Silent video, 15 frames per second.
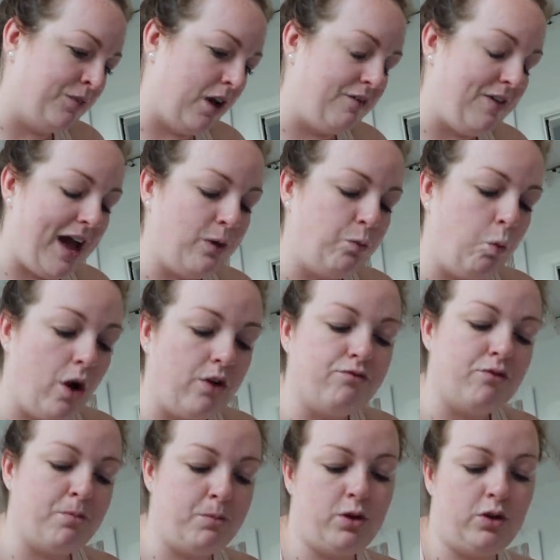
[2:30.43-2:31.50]
I've had
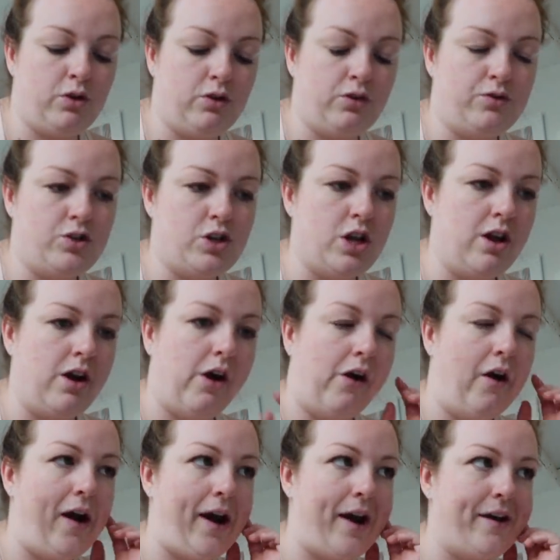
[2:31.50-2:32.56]
one removed
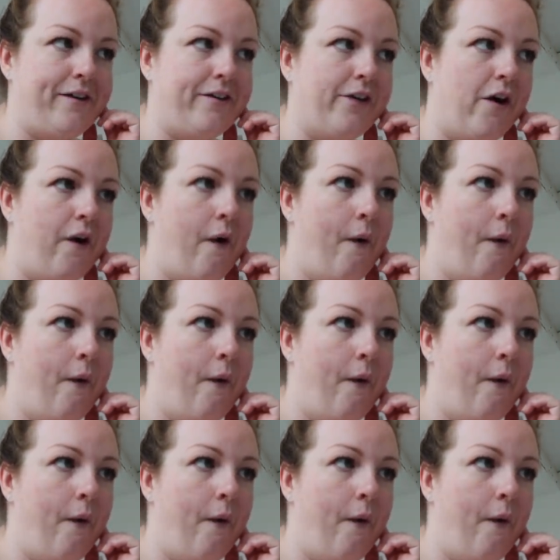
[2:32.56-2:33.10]
and